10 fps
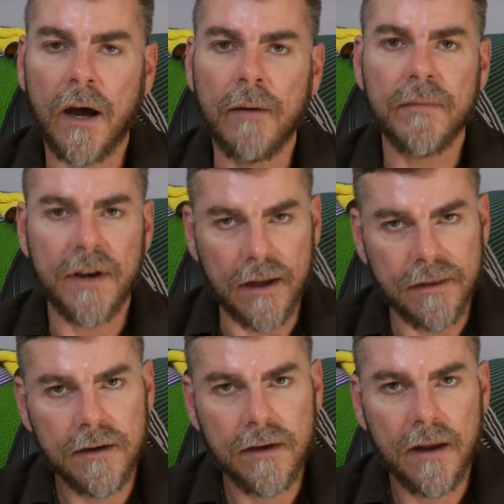um,
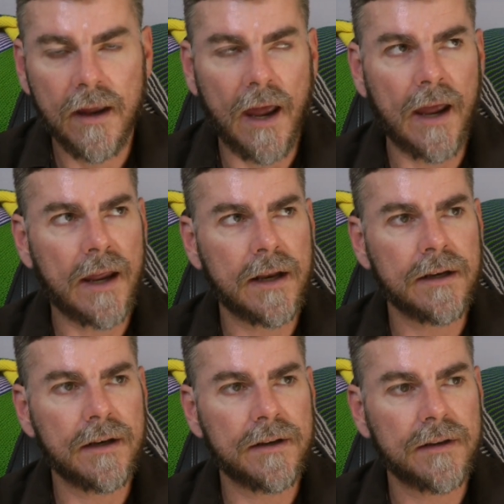Nathan
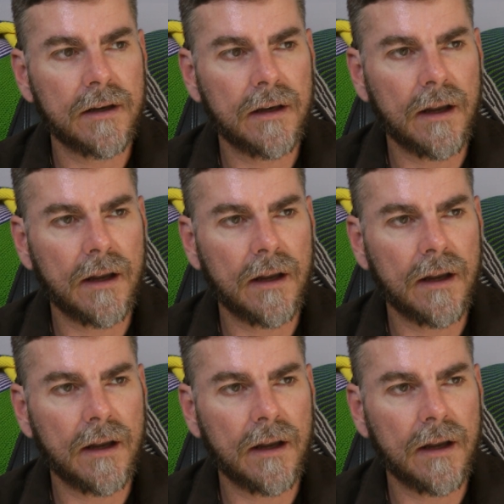and